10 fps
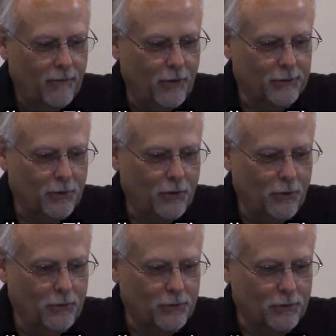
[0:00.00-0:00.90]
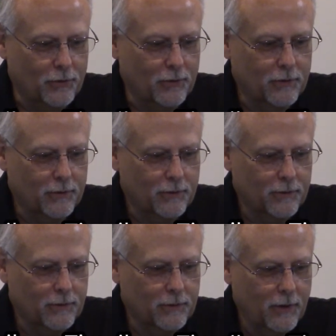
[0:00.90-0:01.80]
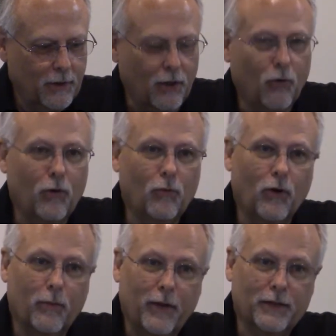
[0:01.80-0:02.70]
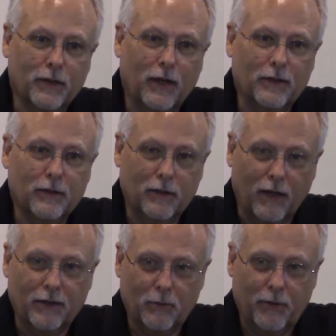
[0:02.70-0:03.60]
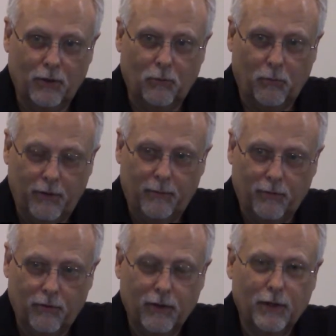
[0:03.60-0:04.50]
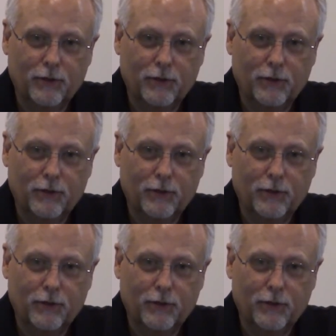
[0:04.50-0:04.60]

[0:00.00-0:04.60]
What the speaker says: False accusers. You know what makes non-dependable people?